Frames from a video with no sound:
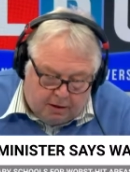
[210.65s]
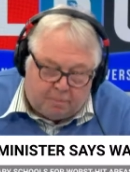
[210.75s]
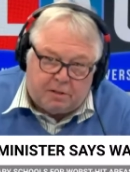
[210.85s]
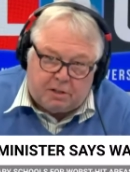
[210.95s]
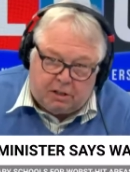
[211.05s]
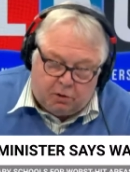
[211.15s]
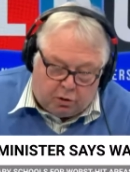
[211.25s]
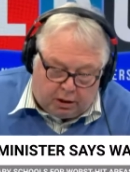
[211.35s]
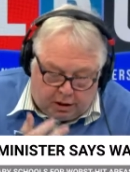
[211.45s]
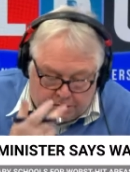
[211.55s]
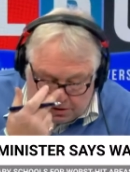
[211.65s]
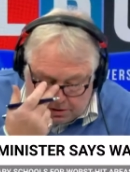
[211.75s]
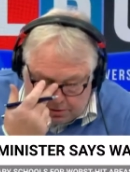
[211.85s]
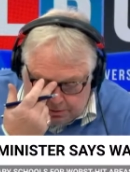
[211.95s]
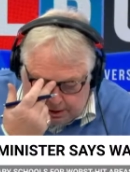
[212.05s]
Obviously, you're closer
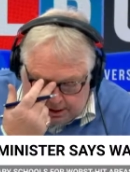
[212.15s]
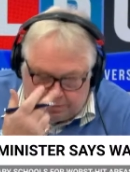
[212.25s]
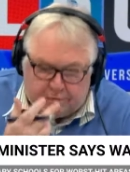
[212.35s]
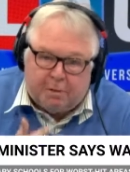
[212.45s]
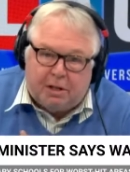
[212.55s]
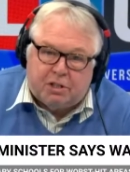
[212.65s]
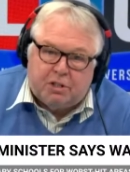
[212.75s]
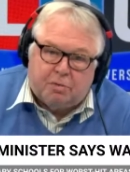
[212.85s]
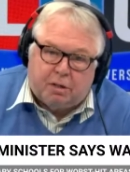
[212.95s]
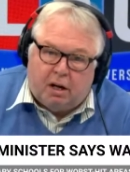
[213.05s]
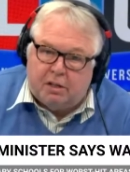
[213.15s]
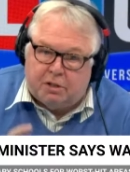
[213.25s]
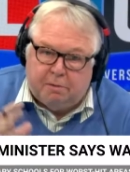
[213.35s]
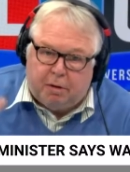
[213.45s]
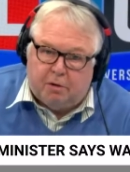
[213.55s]
to the information as regards
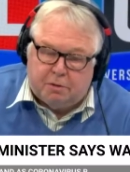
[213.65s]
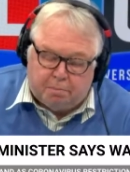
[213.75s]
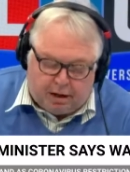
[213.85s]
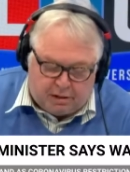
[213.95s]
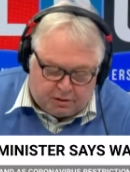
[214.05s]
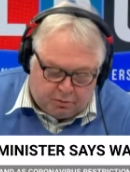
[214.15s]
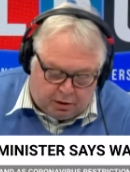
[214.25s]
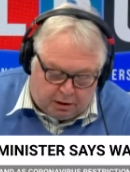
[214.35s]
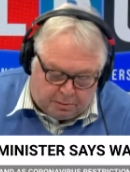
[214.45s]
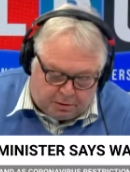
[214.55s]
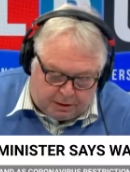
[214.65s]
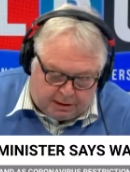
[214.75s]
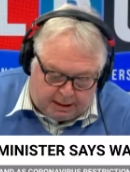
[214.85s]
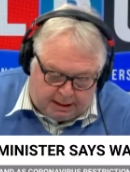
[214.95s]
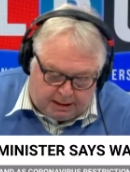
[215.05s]
the post Brexit world between
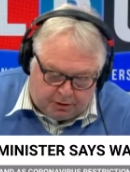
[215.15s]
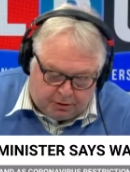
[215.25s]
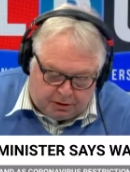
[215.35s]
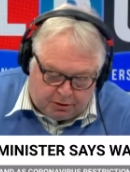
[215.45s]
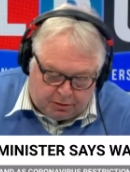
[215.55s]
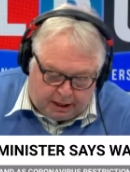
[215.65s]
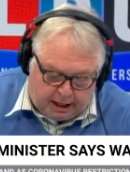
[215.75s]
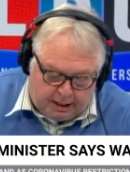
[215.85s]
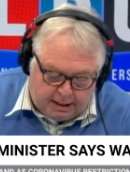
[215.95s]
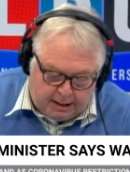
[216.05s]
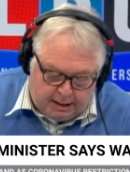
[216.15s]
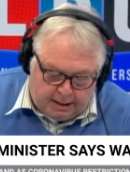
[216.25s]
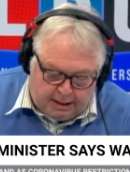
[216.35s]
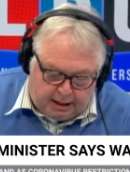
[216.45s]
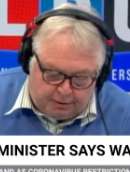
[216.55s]
the EU and the UK.
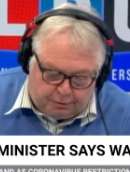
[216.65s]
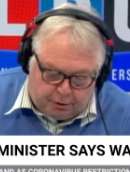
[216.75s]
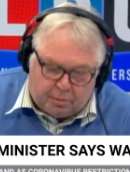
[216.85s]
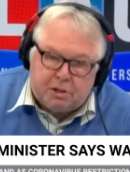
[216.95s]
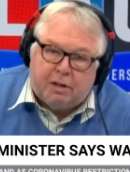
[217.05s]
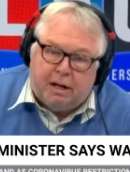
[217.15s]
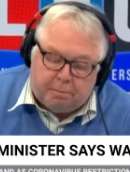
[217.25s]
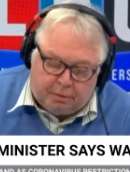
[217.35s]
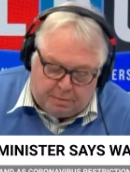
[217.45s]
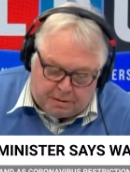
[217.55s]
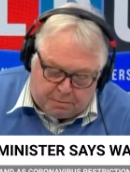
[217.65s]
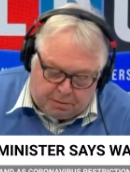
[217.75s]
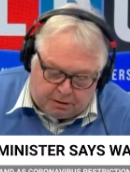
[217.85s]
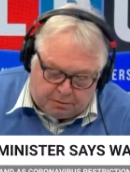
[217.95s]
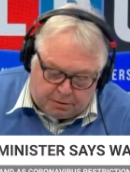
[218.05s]
Now, the former Australian Prime Minister
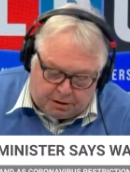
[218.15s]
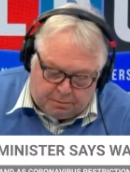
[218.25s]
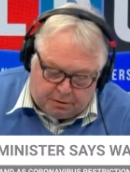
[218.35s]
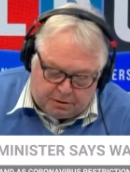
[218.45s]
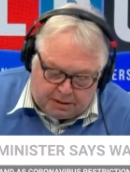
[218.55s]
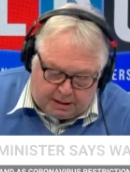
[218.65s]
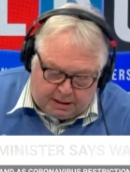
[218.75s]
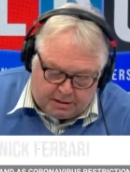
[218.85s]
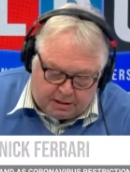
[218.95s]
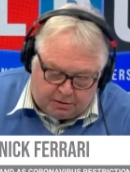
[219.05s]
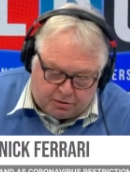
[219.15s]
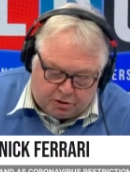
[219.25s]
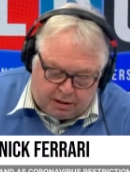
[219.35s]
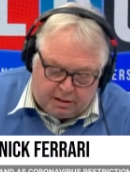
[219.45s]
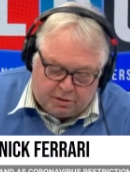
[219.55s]
Malcolm Turnbull has said last night
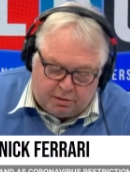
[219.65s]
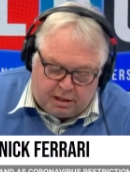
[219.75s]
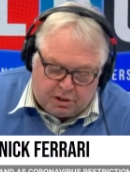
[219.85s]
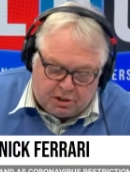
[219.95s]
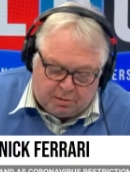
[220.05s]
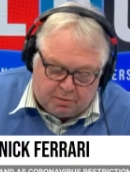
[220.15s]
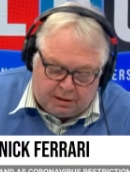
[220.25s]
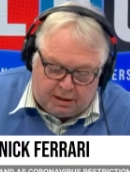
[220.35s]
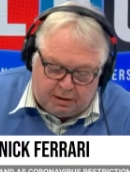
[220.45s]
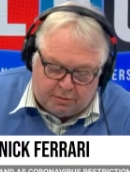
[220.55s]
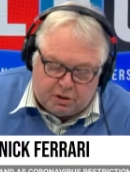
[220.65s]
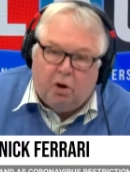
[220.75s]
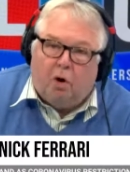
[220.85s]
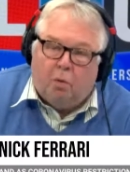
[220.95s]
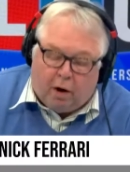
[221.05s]
Australia's relationship with the EU is
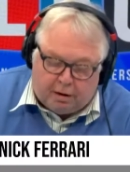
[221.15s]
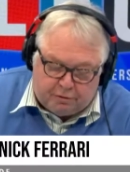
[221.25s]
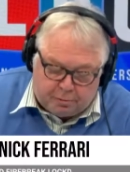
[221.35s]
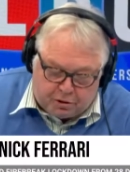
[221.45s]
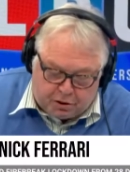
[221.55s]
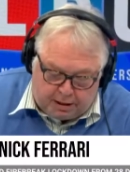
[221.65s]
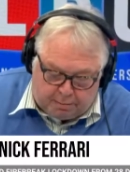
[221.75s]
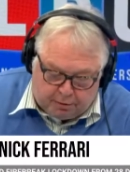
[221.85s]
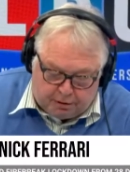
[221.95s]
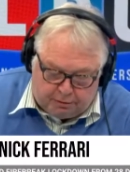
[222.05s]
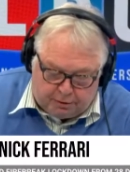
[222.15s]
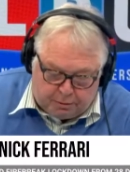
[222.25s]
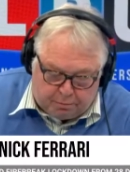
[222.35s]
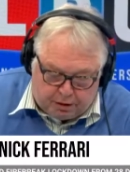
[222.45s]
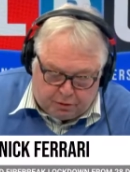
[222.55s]
not one from a trade point of view
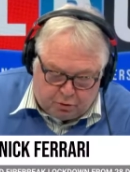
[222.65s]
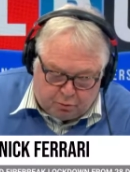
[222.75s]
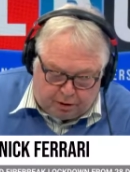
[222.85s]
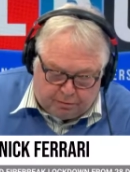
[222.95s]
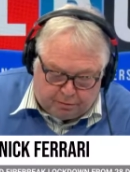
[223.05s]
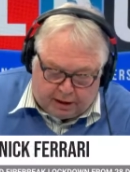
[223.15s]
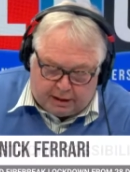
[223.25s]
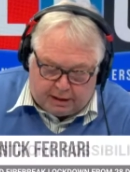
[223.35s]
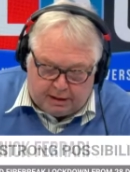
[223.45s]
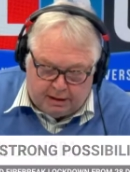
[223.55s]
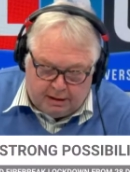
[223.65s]
that Britain would want, frankly.